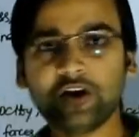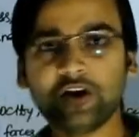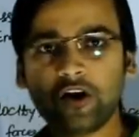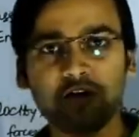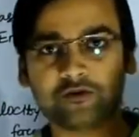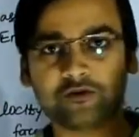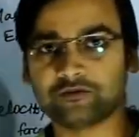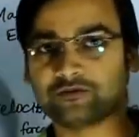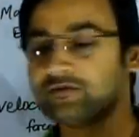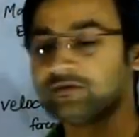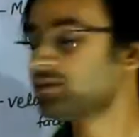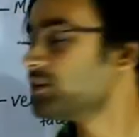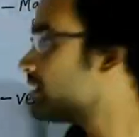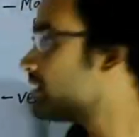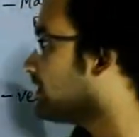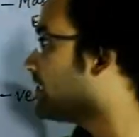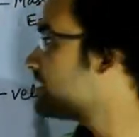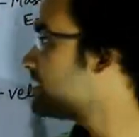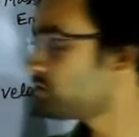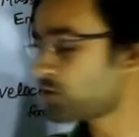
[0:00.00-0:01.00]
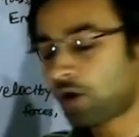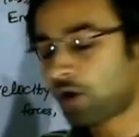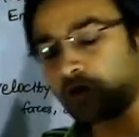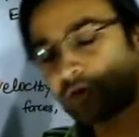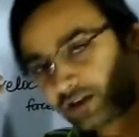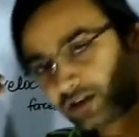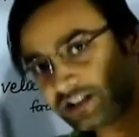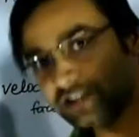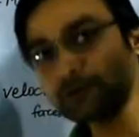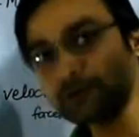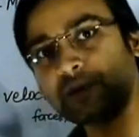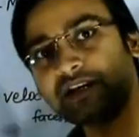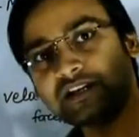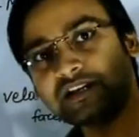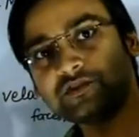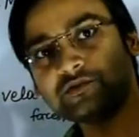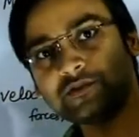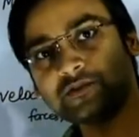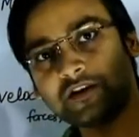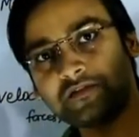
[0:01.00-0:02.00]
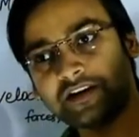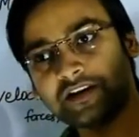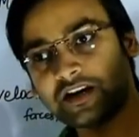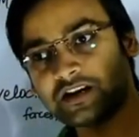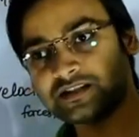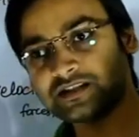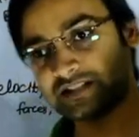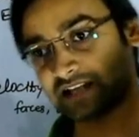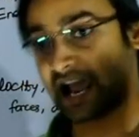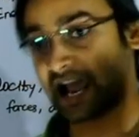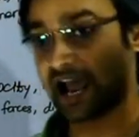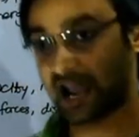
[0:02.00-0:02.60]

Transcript: No, it is only 20 joule of energy.